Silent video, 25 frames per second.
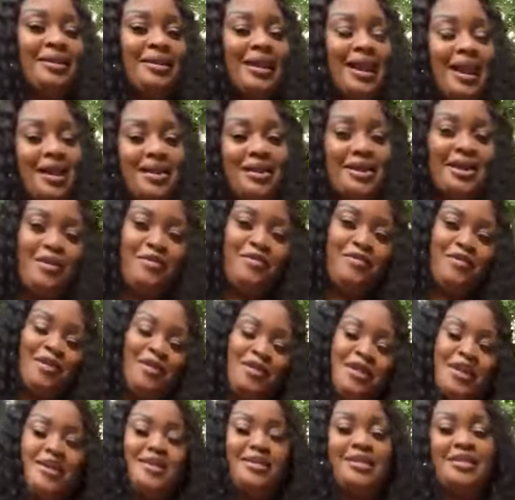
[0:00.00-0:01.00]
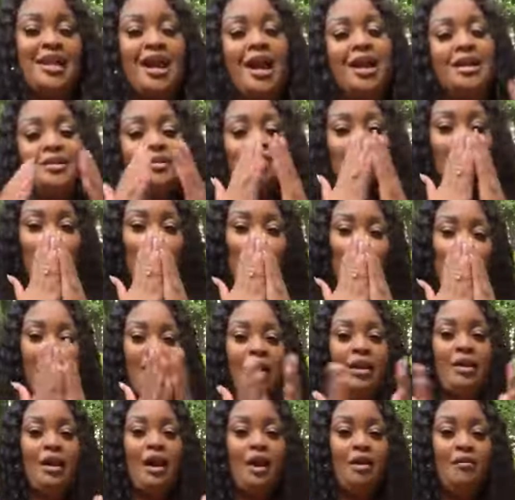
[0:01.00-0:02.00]
Thank you for the stars.
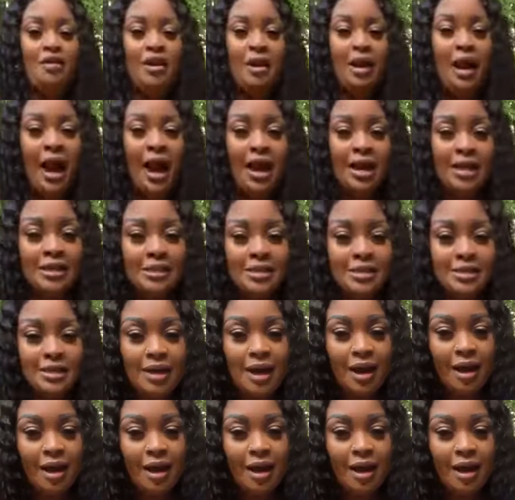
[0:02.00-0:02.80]
Mwah. Love you guys.